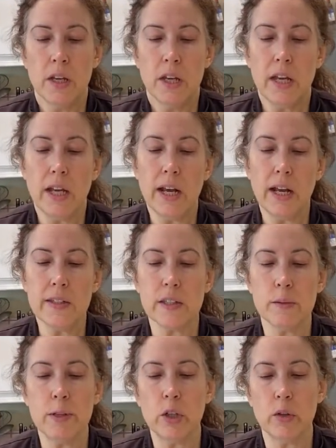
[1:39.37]
it has
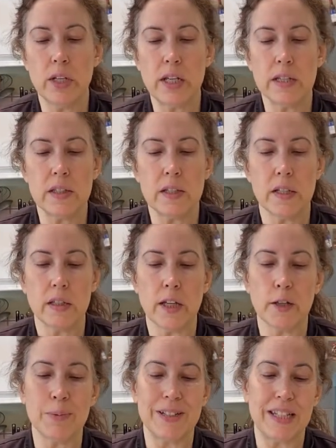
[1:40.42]
some ingredients in it
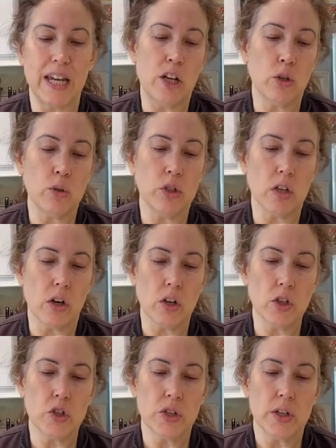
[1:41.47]
like potato
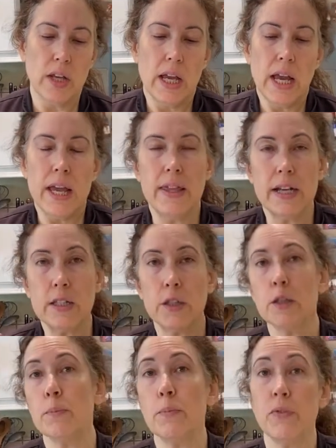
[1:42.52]
starch, and that's
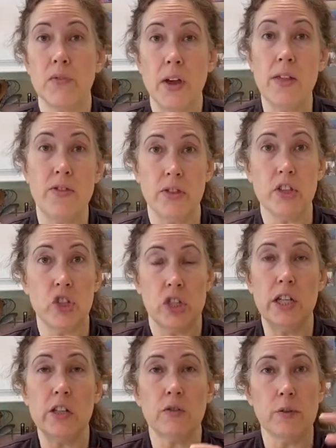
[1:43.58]
to prevent the
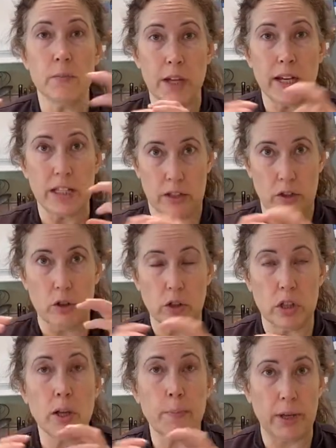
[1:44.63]
cheese from like
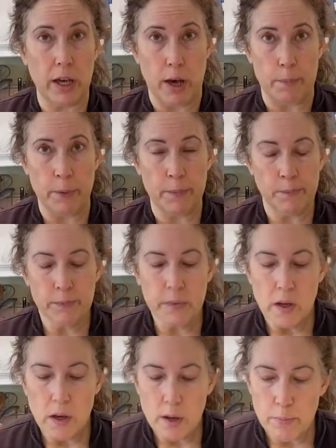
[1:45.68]
clumping up.
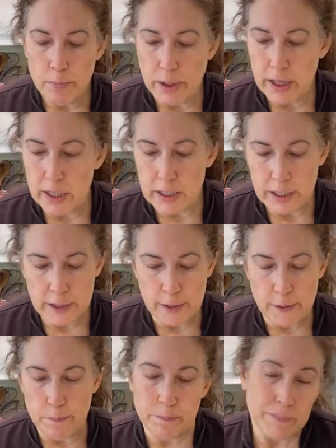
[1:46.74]
But
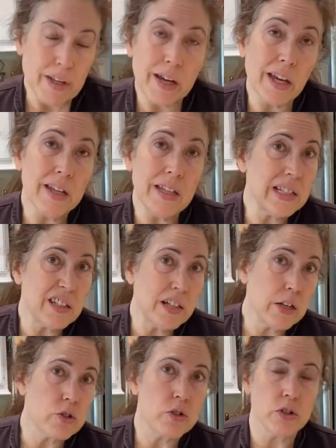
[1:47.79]
again, that's an
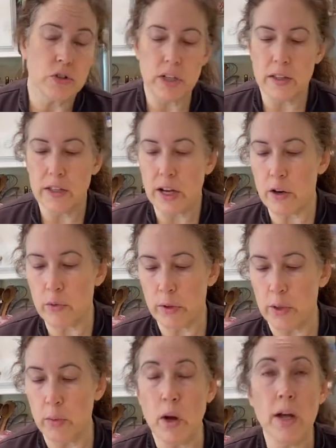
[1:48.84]
extra ingredient that I don't
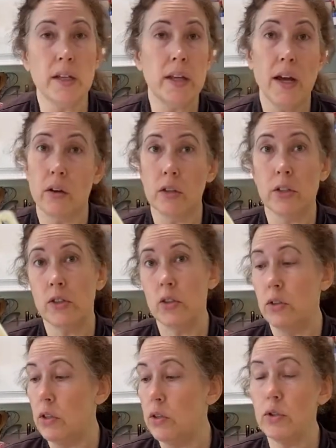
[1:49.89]
really want. Now, could you
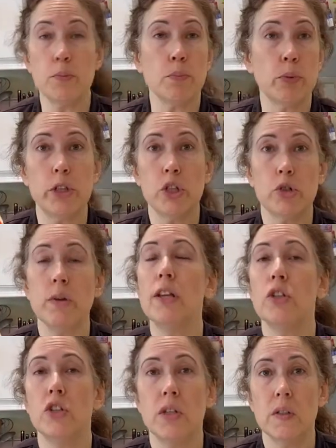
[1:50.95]
use
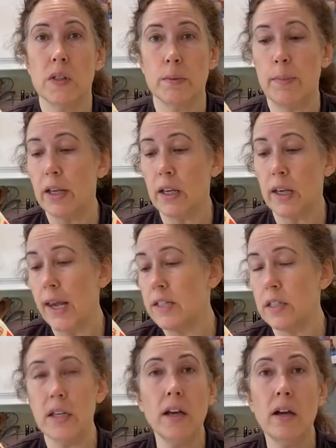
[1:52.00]
pre-shredded cheese to make a
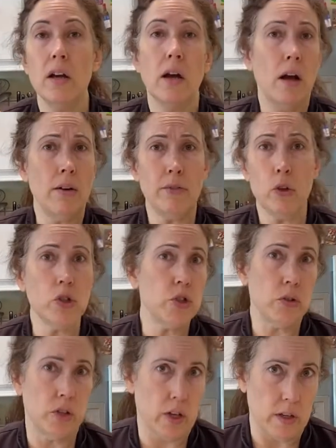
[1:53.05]
quesadilla? Of course
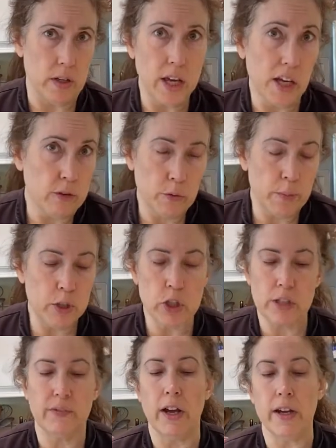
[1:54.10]
you could, and it would be
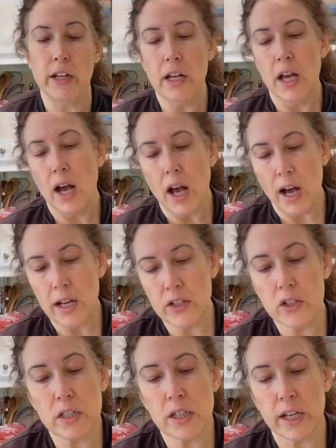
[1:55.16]
just fine. I
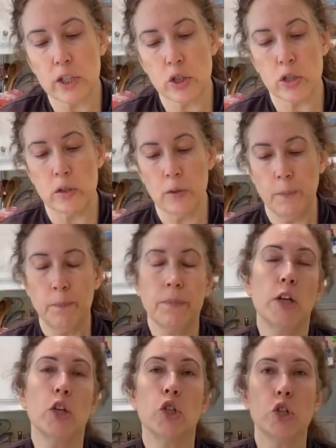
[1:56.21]
just like to
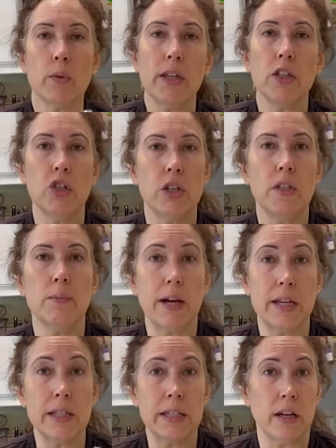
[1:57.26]
shred the cheese
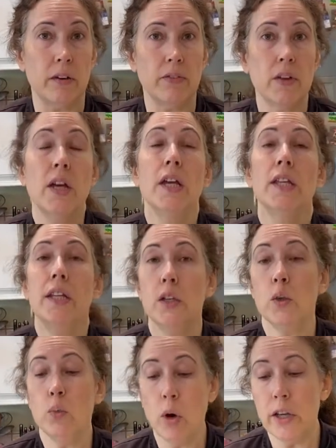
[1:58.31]
myself. Now, you
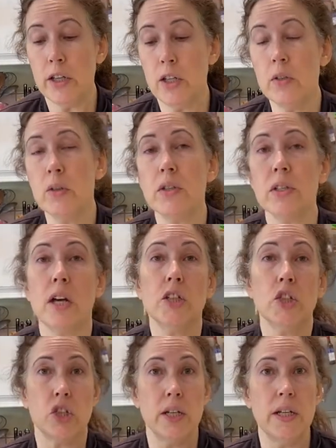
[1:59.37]
want to use a
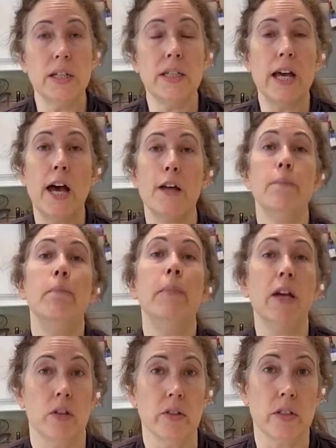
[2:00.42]
cheese that
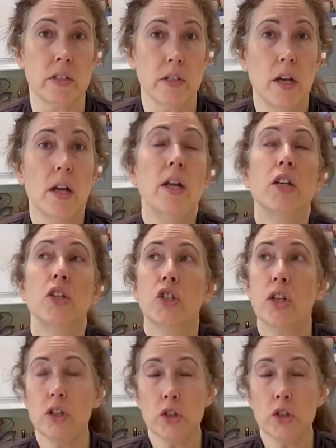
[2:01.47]
melts. Cheddar